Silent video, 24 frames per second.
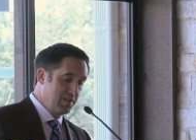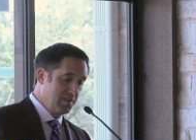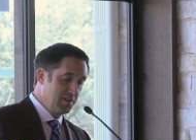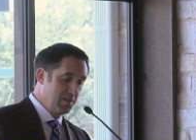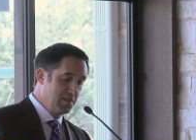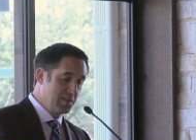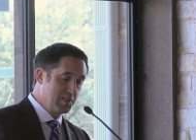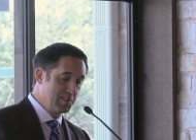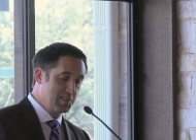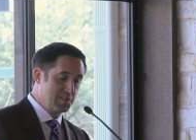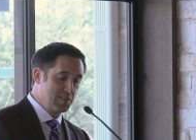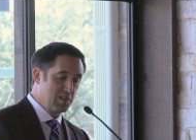
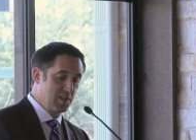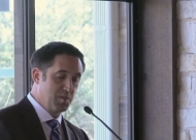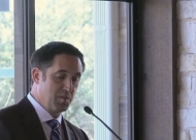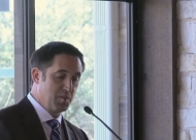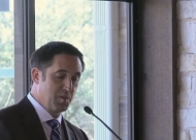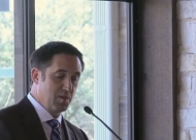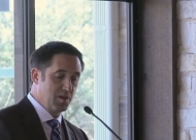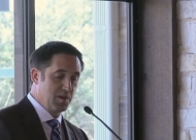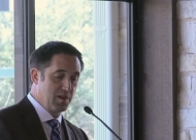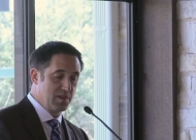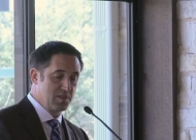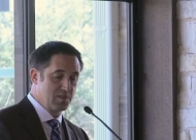this
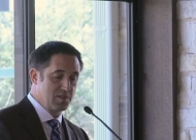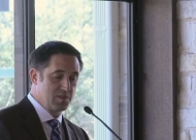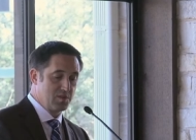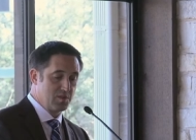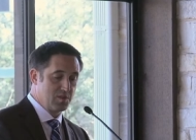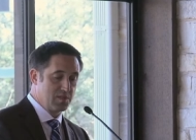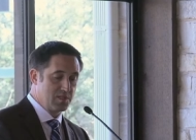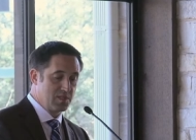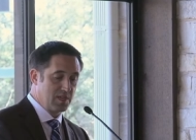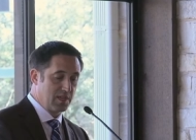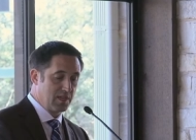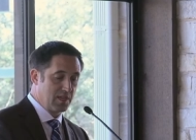number as soon
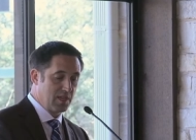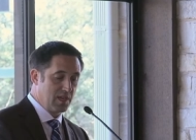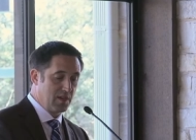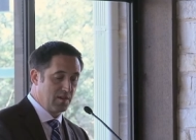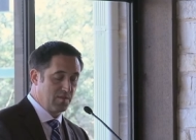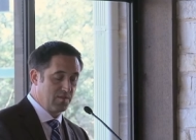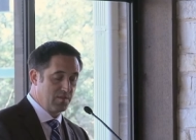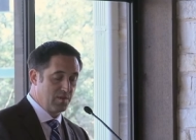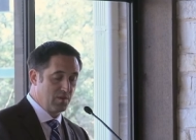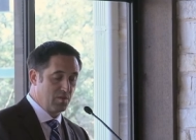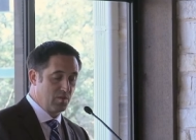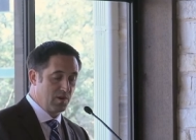as I
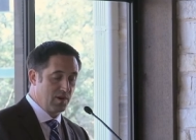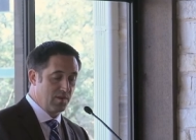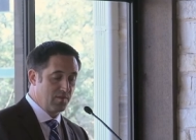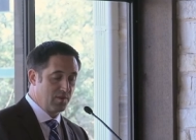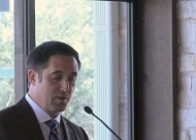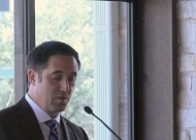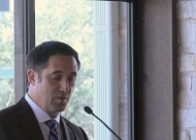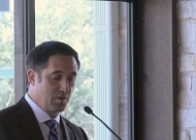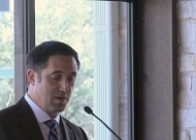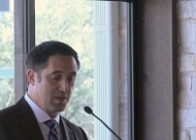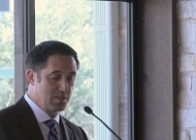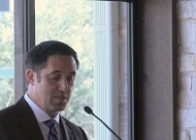gave the
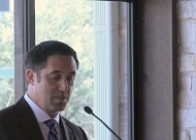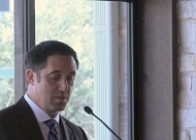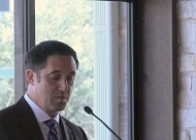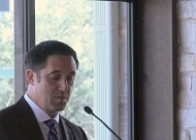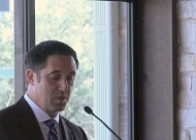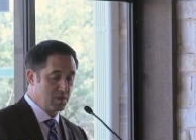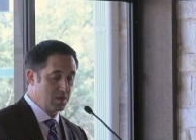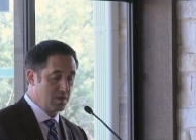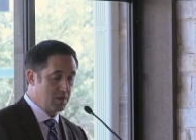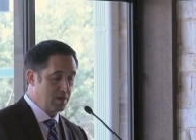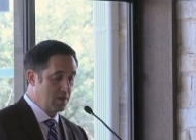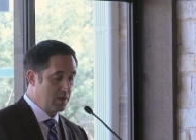revenue
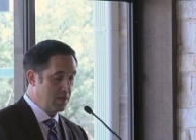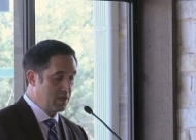estimate,